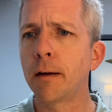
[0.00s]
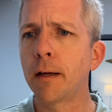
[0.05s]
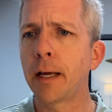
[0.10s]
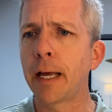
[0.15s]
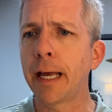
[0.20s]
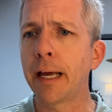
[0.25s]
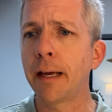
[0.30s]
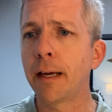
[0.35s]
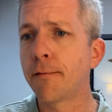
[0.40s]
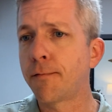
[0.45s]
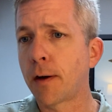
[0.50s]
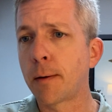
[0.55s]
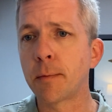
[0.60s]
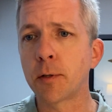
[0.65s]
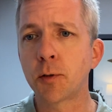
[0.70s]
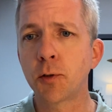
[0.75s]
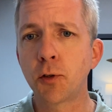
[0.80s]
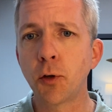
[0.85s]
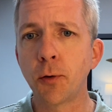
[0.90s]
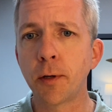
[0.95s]
if I'm
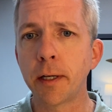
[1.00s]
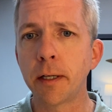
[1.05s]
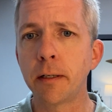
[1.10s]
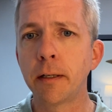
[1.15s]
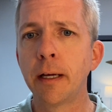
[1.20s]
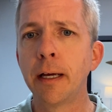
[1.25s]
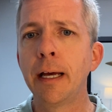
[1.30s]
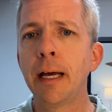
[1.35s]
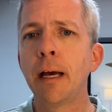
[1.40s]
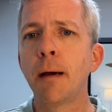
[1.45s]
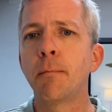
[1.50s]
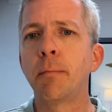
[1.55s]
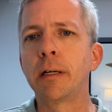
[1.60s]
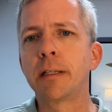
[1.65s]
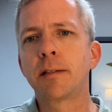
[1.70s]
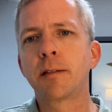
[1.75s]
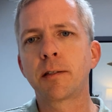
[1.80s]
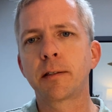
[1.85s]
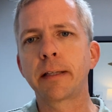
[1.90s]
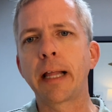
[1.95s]
a student,
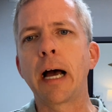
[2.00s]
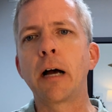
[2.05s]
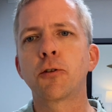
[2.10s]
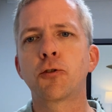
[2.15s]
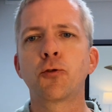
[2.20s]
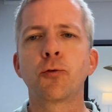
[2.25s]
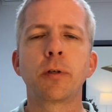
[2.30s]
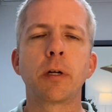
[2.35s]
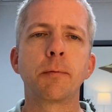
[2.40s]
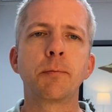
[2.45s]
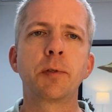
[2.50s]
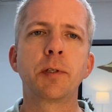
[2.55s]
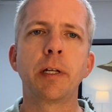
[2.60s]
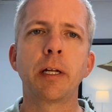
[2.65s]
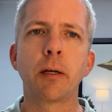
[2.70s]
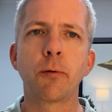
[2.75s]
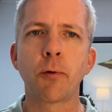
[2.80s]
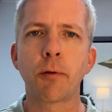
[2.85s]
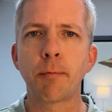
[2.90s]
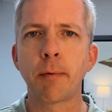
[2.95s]
but slouch when I'm
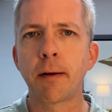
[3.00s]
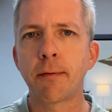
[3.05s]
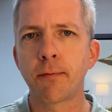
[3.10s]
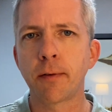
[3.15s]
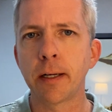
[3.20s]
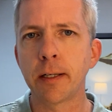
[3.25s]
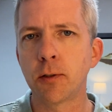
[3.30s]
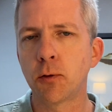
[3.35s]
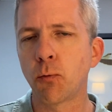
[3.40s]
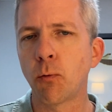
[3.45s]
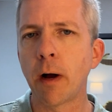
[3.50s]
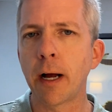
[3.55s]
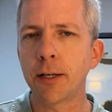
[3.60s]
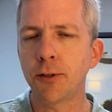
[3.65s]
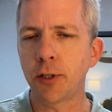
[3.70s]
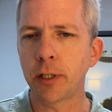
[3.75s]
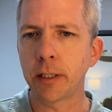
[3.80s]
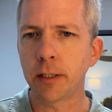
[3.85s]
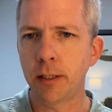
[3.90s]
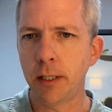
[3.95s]
sitting with my friends
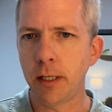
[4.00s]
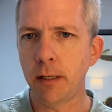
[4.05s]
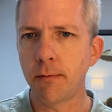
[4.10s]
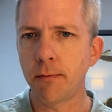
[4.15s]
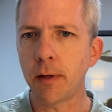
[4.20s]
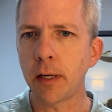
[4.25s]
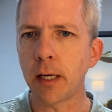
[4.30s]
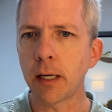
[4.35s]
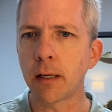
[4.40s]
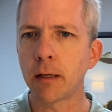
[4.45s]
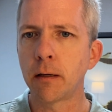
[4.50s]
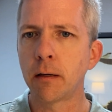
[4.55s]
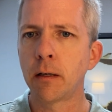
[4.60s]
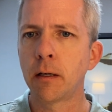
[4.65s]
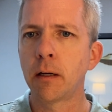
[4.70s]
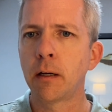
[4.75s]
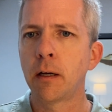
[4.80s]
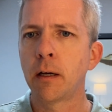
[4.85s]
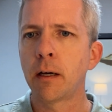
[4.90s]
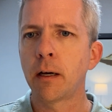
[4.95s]
watching TV.
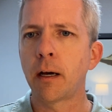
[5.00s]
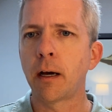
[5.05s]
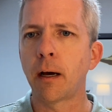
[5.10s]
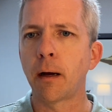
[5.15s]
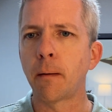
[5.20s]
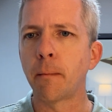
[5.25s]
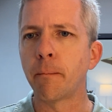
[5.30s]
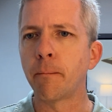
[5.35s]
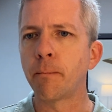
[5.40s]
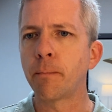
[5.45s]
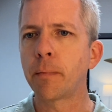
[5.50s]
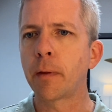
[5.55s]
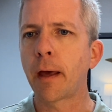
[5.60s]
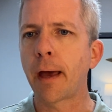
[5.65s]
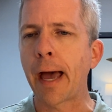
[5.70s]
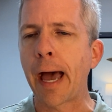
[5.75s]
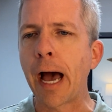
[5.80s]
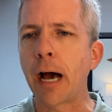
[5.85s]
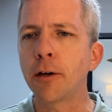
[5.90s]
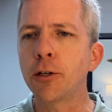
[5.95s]

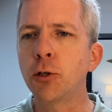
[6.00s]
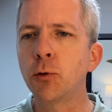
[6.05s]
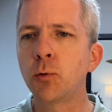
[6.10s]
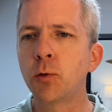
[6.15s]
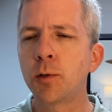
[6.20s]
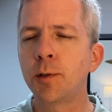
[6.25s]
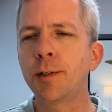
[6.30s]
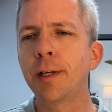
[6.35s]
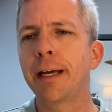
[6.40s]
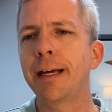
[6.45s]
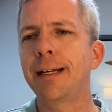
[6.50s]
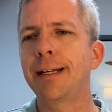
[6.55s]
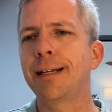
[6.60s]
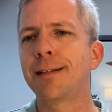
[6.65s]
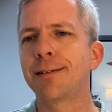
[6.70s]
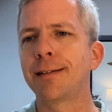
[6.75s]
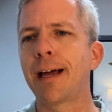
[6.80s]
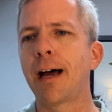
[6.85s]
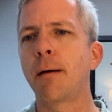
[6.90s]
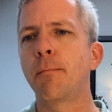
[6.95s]
How you sit
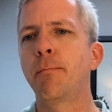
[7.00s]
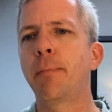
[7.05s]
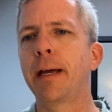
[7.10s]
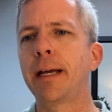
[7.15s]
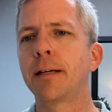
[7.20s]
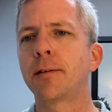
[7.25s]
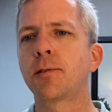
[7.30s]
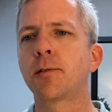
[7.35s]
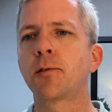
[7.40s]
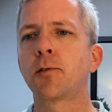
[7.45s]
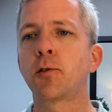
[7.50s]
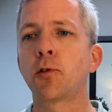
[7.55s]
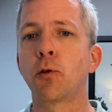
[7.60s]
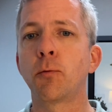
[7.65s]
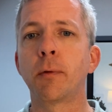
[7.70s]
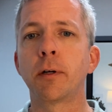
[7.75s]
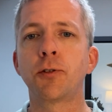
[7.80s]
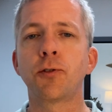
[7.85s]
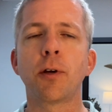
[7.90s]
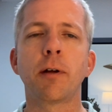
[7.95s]
is not based so
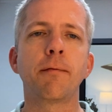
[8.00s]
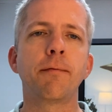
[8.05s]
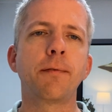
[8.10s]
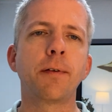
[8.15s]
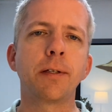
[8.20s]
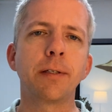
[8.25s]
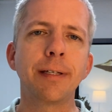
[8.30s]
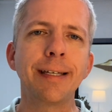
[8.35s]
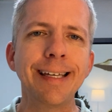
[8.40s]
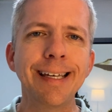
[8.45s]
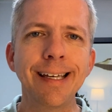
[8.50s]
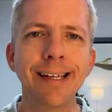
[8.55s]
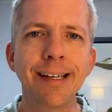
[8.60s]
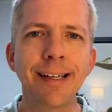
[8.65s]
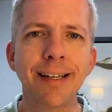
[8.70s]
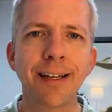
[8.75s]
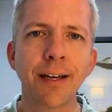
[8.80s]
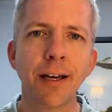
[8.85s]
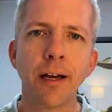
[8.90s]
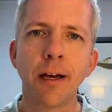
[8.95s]
much on
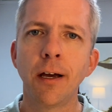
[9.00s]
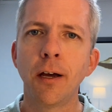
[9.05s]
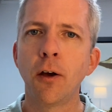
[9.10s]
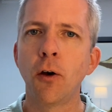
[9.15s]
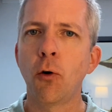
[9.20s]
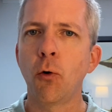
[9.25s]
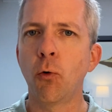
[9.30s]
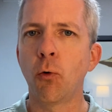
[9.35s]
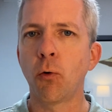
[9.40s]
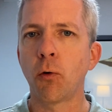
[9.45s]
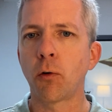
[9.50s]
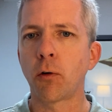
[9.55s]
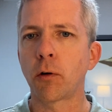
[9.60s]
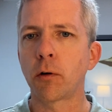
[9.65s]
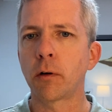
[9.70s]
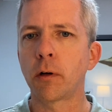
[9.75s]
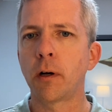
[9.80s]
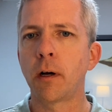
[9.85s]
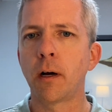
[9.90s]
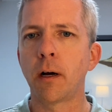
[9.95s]
fatigue
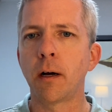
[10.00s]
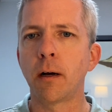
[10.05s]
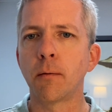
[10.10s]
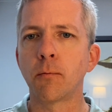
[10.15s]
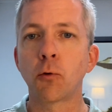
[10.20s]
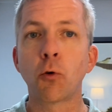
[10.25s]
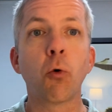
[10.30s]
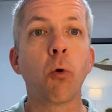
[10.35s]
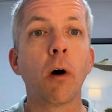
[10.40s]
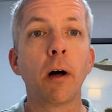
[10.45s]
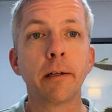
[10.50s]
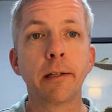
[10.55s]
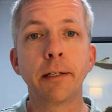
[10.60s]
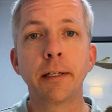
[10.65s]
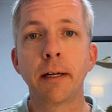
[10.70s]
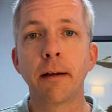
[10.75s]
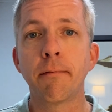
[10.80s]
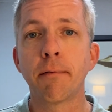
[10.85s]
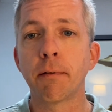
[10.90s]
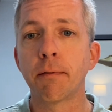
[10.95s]
or
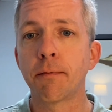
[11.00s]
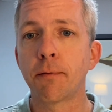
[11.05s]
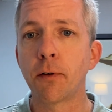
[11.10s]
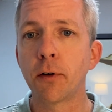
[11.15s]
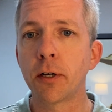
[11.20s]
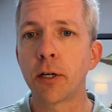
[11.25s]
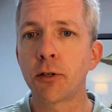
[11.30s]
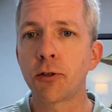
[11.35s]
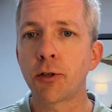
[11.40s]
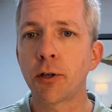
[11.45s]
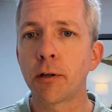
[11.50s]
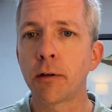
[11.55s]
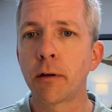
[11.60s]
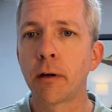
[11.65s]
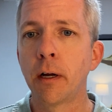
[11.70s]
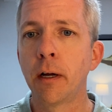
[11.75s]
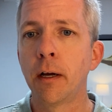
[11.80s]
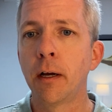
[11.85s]
quality of the furniture,